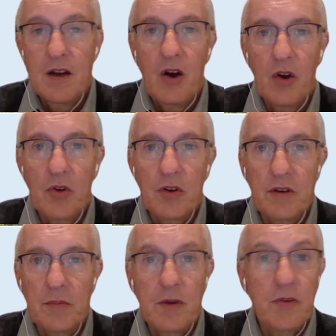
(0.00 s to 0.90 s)
I'll look at
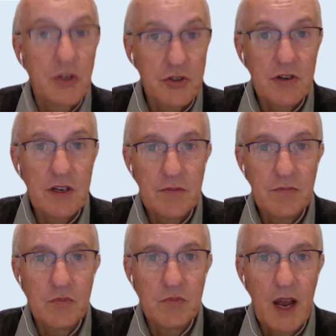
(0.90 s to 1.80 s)
a bit of history,
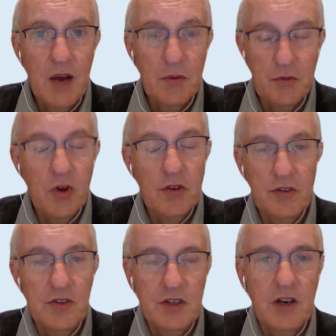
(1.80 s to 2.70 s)
how we've got to
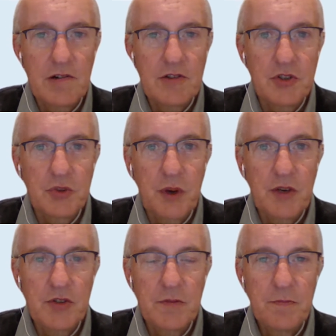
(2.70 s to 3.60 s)
this current
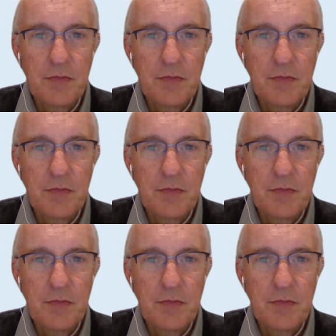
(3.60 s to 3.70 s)
situation.